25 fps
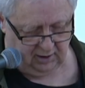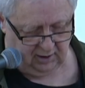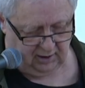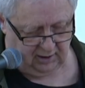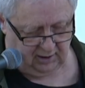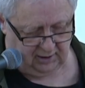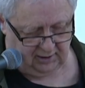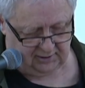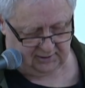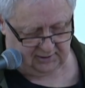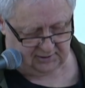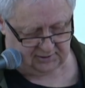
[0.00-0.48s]

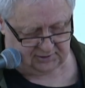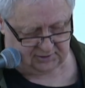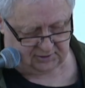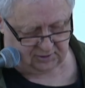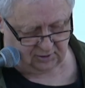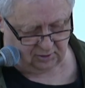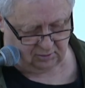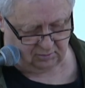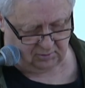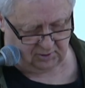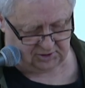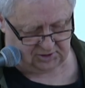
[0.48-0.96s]
It is
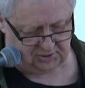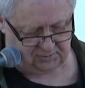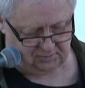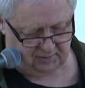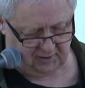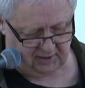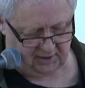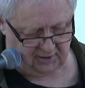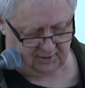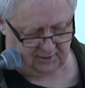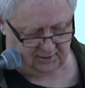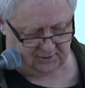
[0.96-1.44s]
so much
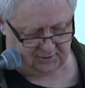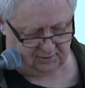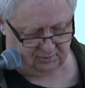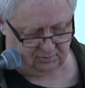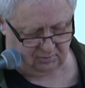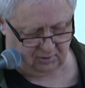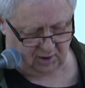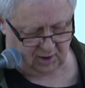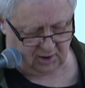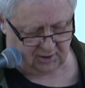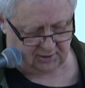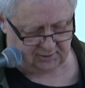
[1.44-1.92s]
better to
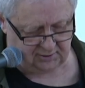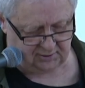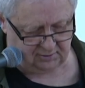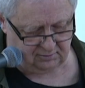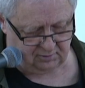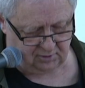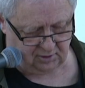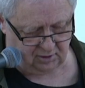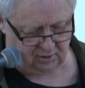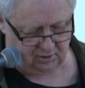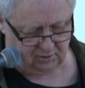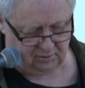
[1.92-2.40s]
walk the
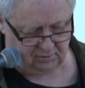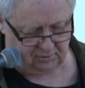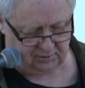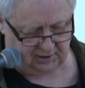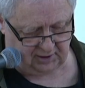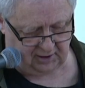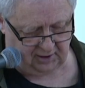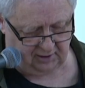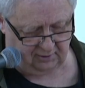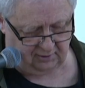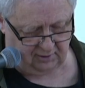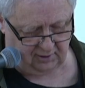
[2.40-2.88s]
road
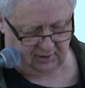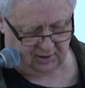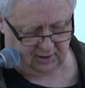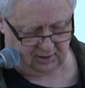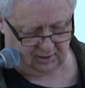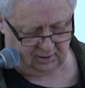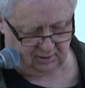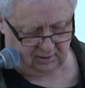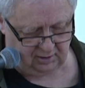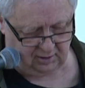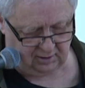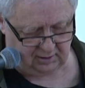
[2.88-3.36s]

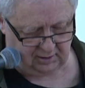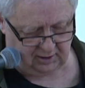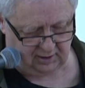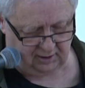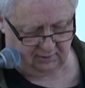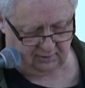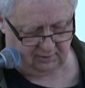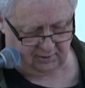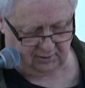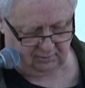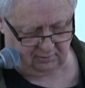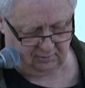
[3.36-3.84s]
carrying,
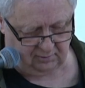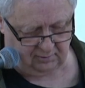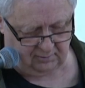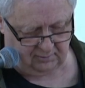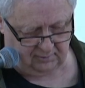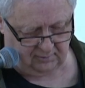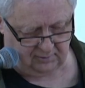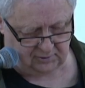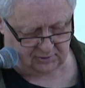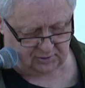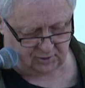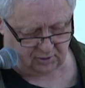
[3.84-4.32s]
caring,
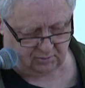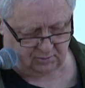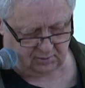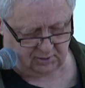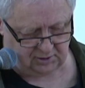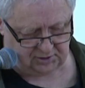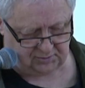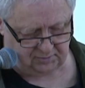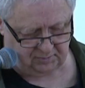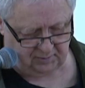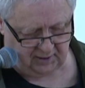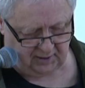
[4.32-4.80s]
so
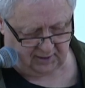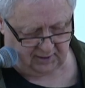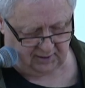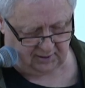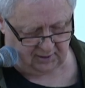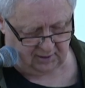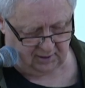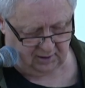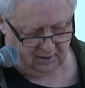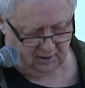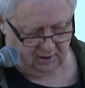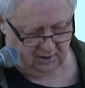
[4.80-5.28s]
much
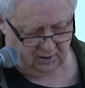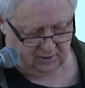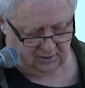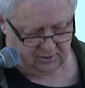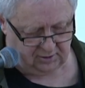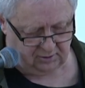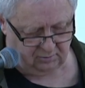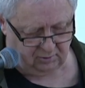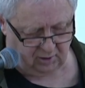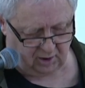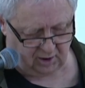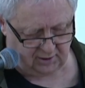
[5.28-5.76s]
better
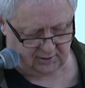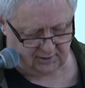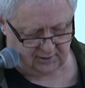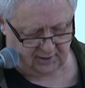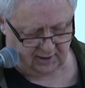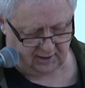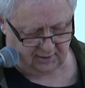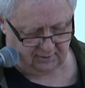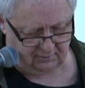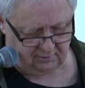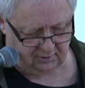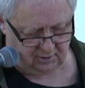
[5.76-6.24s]
to walk
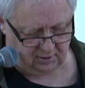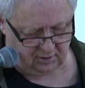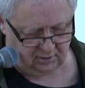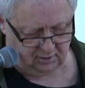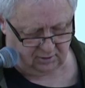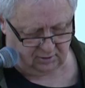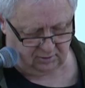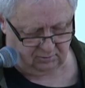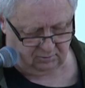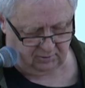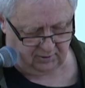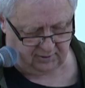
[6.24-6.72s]
that
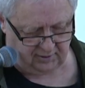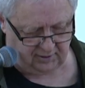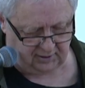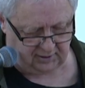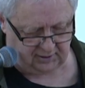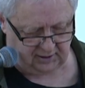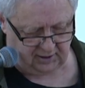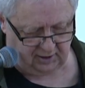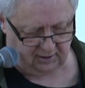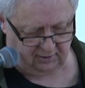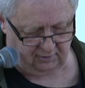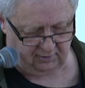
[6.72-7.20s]
road with a
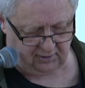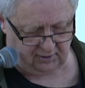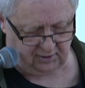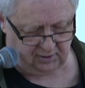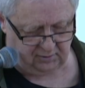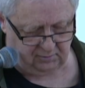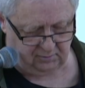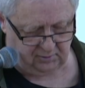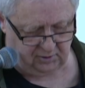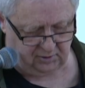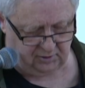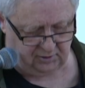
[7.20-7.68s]
caring
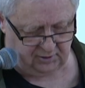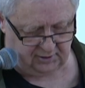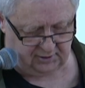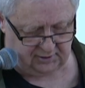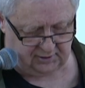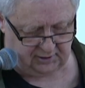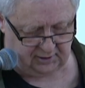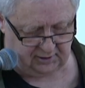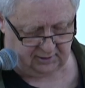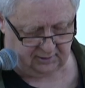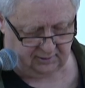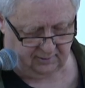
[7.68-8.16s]

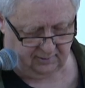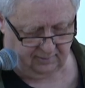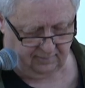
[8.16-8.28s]
community.